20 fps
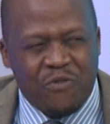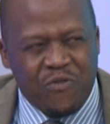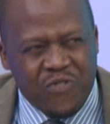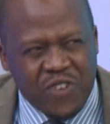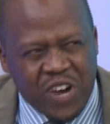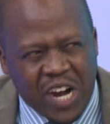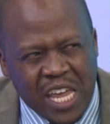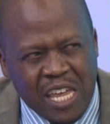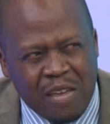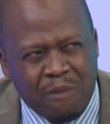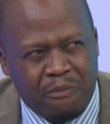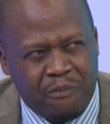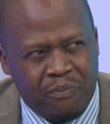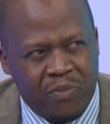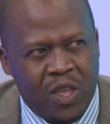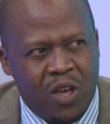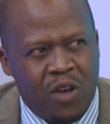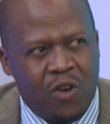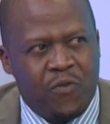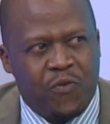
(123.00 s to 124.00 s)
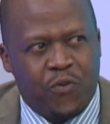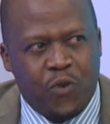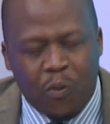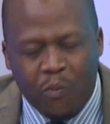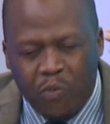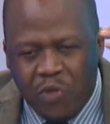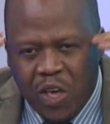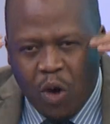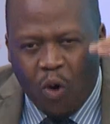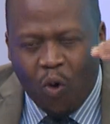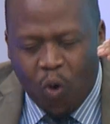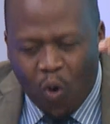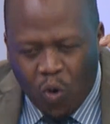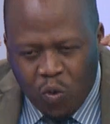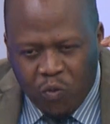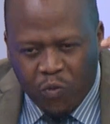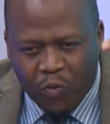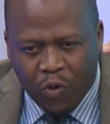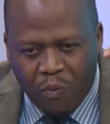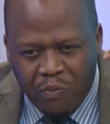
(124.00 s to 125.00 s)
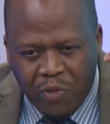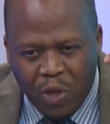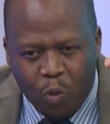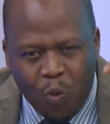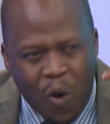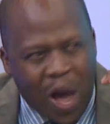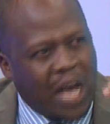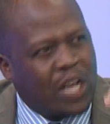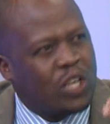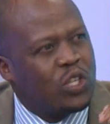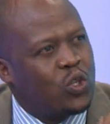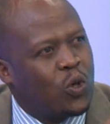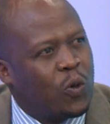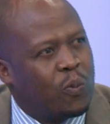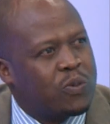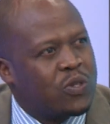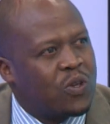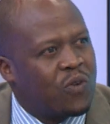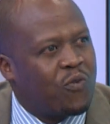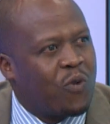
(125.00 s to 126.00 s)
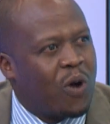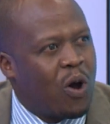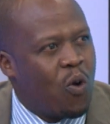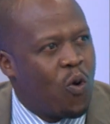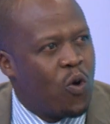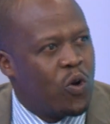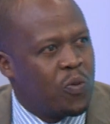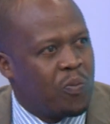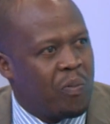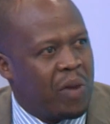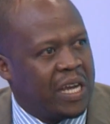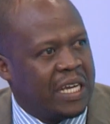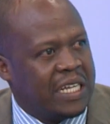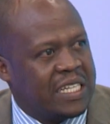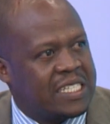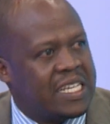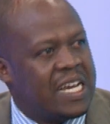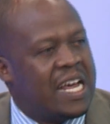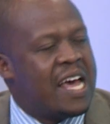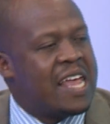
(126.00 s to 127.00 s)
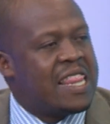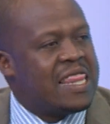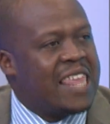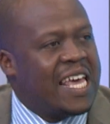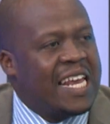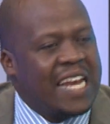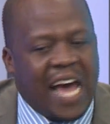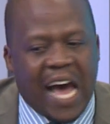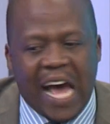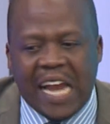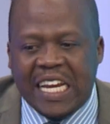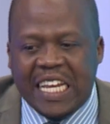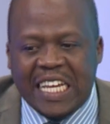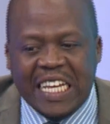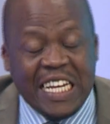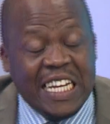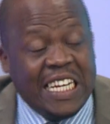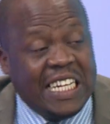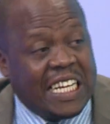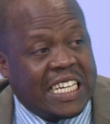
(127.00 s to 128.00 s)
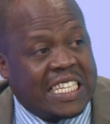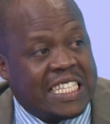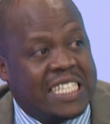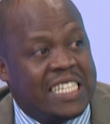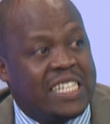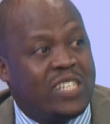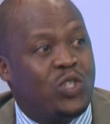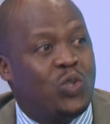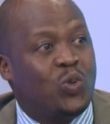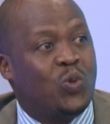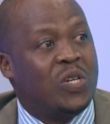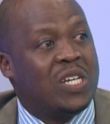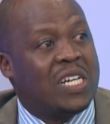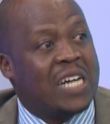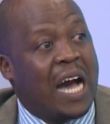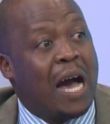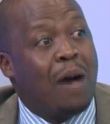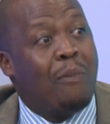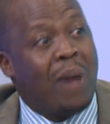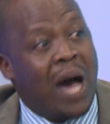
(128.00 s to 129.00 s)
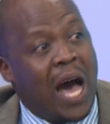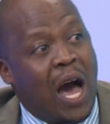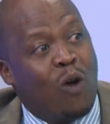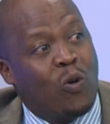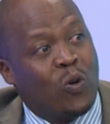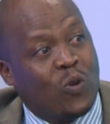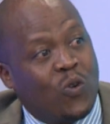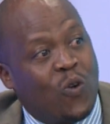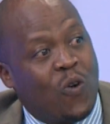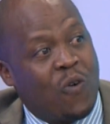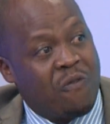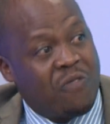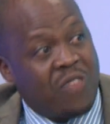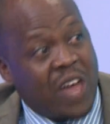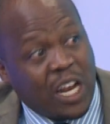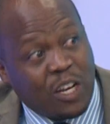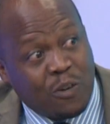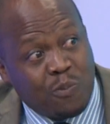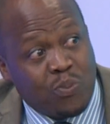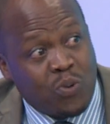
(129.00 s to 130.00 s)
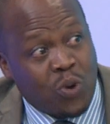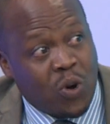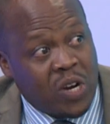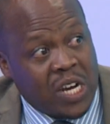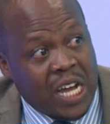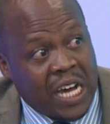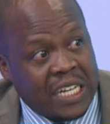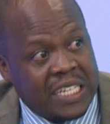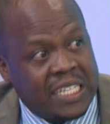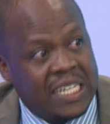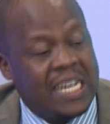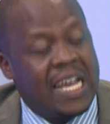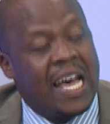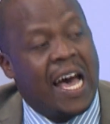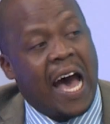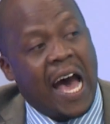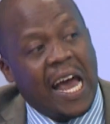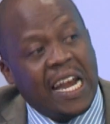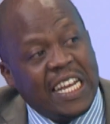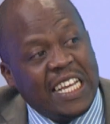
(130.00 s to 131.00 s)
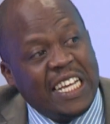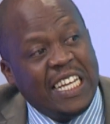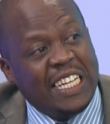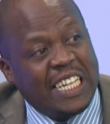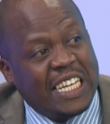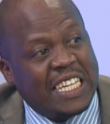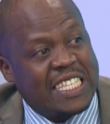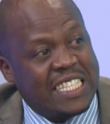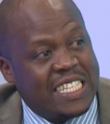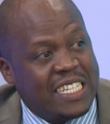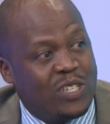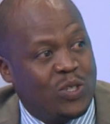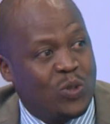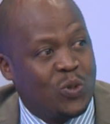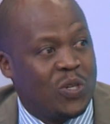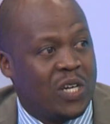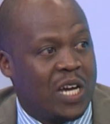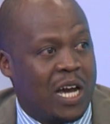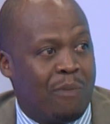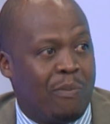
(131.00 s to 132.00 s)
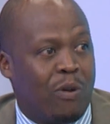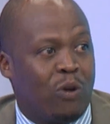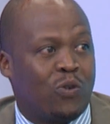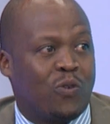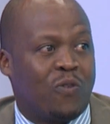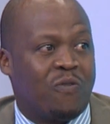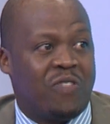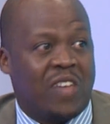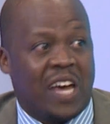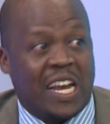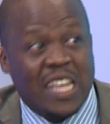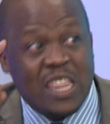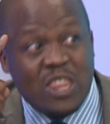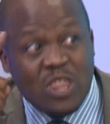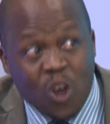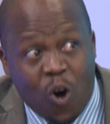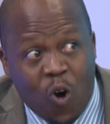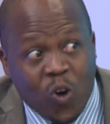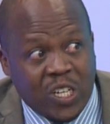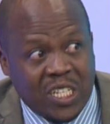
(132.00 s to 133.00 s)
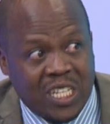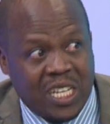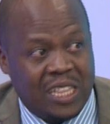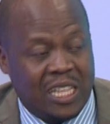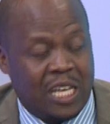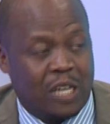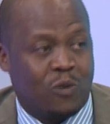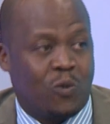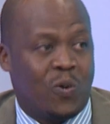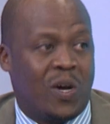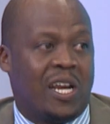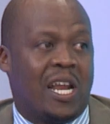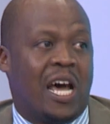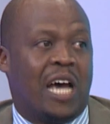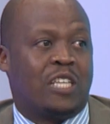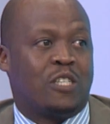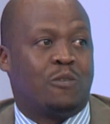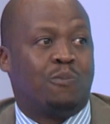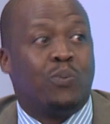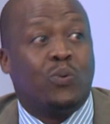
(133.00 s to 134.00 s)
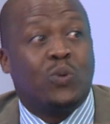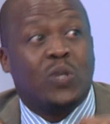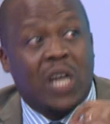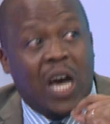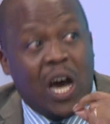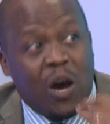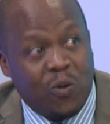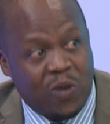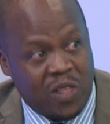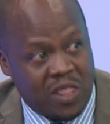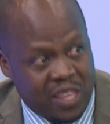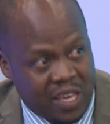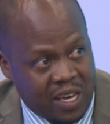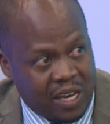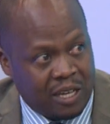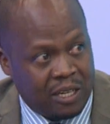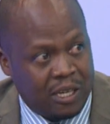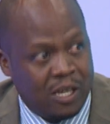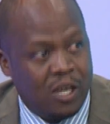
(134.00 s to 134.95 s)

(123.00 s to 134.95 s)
frame from the workshops of our own minds, then an industry should come out of that product, an industry should come out of that thought that one has put out there.